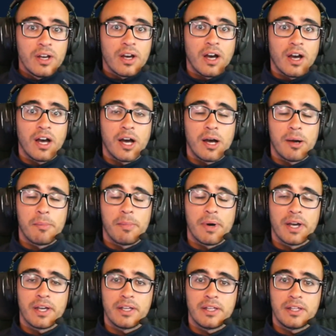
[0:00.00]

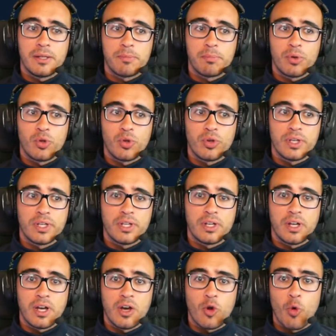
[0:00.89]
by
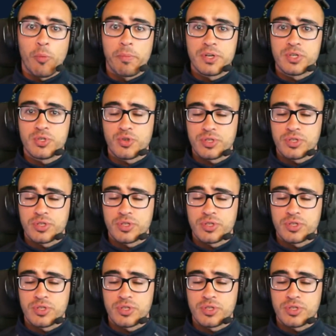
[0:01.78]
deploying open source